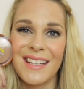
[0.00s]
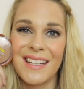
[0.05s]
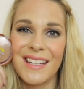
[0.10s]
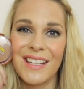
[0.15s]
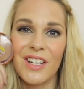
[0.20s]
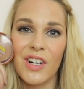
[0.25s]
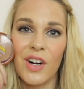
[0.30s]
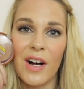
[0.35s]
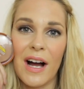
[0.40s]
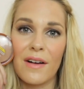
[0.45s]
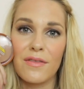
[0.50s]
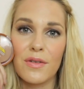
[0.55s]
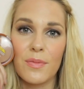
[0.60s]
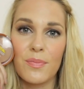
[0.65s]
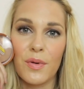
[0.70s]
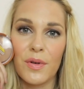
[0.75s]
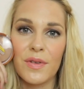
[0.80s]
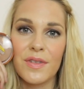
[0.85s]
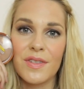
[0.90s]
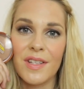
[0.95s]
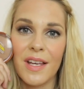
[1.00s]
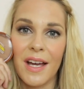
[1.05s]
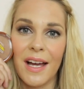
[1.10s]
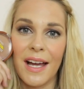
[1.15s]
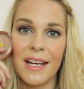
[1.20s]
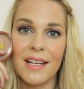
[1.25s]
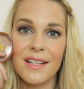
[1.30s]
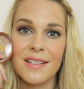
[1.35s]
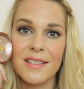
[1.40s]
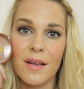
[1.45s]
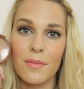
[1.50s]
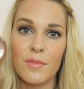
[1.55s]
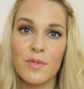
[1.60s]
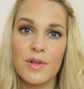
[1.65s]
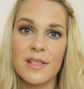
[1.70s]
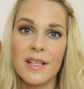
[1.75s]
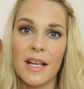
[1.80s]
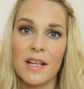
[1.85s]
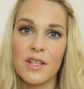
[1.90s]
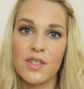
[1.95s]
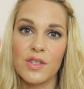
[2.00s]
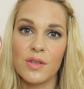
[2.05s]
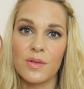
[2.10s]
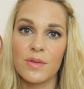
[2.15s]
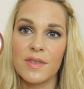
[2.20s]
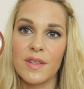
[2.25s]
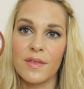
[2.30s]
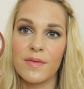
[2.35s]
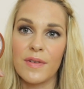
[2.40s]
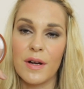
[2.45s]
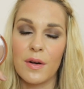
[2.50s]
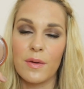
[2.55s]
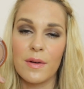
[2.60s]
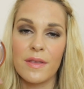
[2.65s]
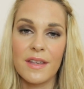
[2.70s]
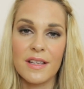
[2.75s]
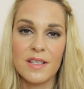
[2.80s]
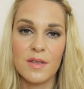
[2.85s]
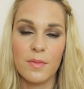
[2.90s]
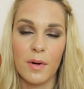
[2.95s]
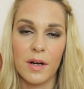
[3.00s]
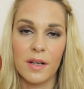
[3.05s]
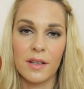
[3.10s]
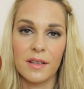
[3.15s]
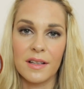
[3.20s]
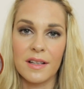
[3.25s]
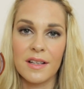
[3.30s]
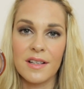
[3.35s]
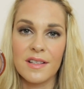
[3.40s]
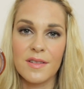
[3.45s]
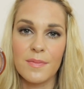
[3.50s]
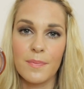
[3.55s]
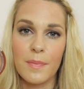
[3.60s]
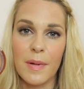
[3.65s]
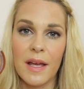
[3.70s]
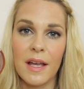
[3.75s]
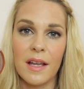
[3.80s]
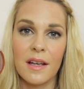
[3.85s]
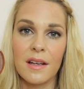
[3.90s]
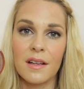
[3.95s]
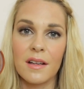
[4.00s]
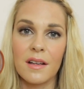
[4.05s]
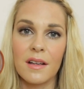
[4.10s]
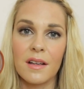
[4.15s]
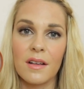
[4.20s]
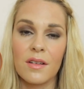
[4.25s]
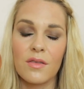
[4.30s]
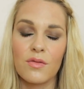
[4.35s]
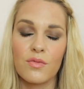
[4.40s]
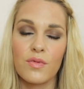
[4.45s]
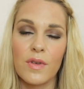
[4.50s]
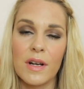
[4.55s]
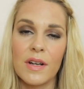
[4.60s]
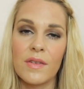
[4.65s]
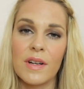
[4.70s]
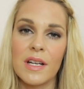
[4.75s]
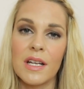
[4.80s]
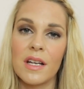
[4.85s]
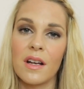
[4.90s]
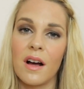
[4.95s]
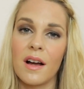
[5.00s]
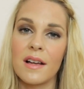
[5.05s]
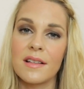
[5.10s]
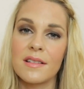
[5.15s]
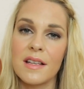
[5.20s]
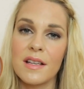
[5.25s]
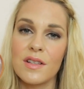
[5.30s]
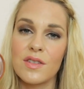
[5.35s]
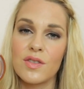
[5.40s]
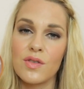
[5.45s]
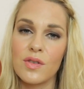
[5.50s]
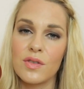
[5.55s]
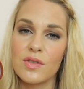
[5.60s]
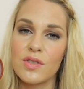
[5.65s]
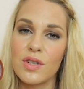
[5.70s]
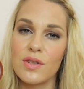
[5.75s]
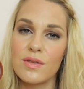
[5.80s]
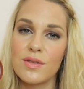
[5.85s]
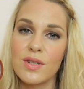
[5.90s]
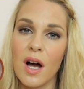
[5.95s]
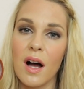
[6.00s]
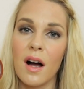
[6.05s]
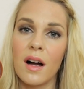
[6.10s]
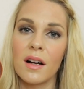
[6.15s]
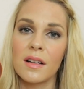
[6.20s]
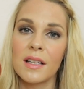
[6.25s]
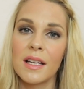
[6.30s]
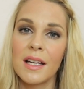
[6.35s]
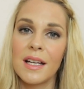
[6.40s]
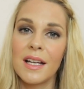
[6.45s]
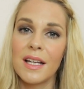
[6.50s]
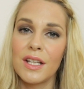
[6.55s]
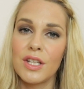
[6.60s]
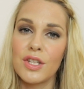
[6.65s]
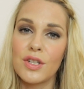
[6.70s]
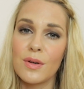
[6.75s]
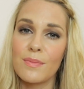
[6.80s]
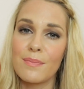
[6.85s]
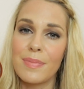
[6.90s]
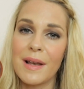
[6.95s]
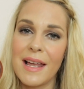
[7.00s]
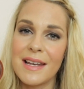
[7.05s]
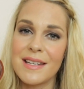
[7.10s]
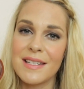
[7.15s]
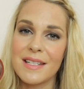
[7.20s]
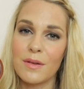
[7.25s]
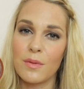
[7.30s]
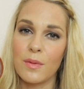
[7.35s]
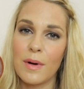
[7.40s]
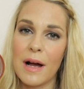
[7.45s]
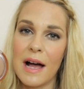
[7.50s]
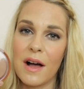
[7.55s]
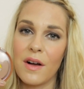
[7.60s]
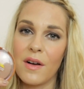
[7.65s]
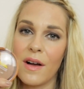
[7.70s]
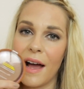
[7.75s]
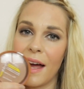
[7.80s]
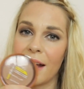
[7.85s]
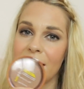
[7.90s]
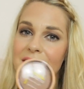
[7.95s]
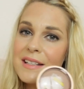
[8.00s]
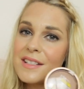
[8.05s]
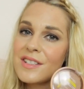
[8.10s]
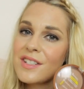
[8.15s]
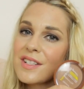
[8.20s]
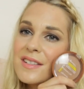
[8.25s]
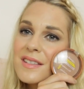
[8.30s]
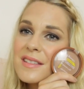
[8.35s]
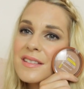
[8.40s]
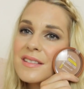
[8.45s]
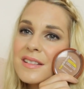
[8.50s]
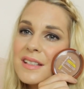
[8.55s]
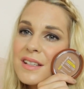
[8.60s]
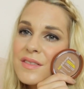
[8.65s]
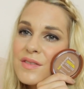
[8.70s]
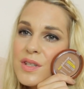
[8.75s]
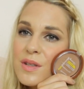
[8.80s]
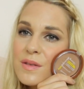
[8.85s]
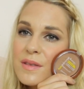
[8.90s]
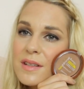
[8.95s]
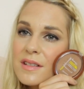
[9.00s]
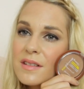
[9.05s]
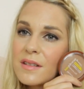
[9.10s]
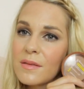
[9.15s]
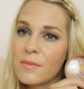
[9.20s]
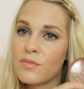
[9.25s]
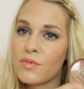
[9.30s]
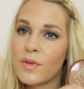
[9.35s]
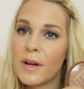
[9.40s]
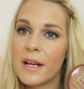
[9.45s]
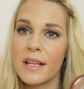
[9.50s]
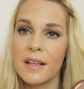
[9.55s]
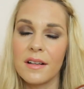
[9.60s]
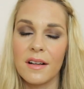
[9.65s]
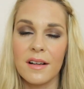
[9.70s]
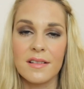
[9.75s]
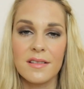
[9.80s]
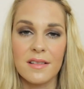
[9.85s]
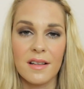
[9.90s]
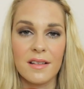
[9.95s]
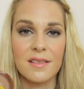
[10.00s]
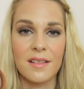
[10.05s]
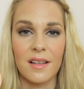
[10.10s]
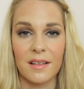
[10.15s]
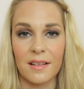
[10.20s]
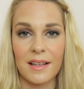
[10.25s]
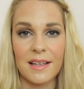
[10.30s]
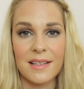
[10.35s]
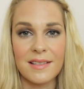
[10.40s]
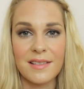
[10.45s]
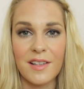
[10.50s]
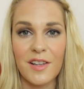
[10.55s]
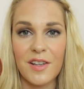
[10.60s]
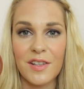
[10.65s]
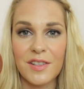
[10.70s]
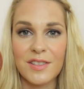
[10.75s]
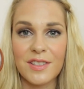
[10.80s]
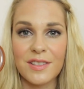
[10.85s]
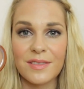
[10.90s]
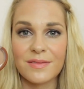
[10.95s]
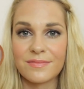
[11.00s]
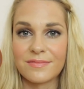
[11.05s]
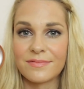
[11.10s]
you gotta have a bronzer in your summer essentials, I feel, and this one has been really, really nice. It's not too dark, you can blend it well, and it just gives you this really nice sun-kissed look.